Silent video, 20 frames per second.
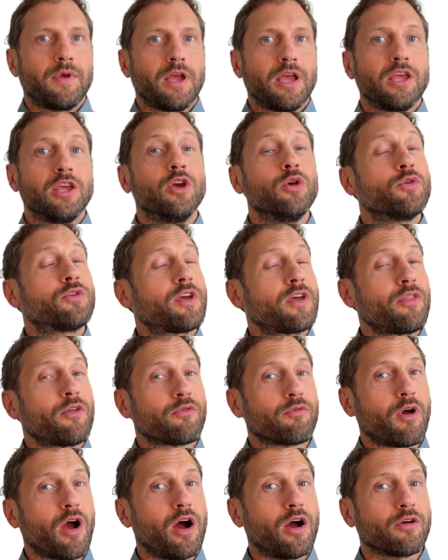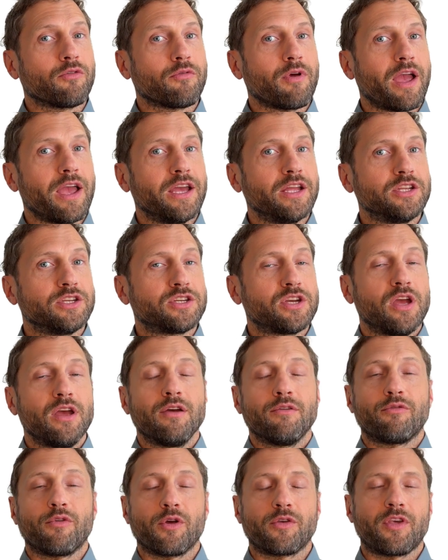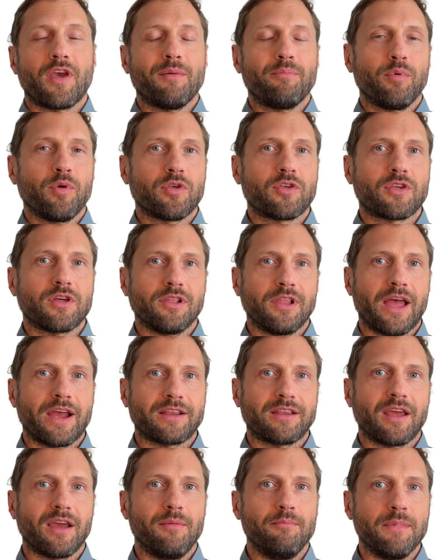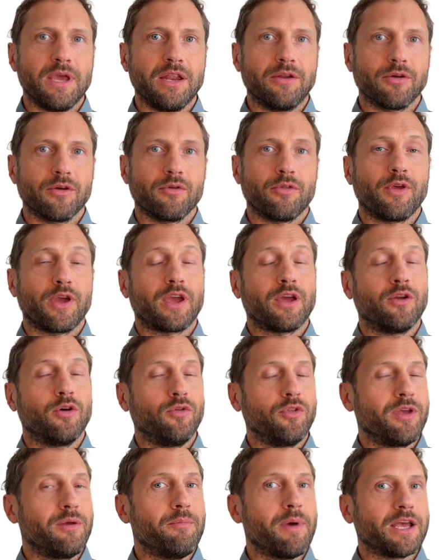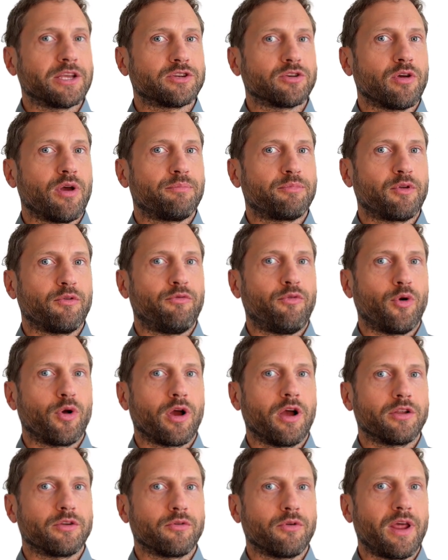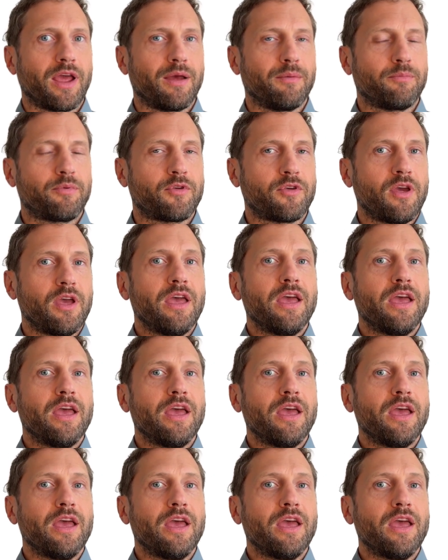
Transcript: Using the wrong range, for example selecting a meter that can only measure up to 400 amps,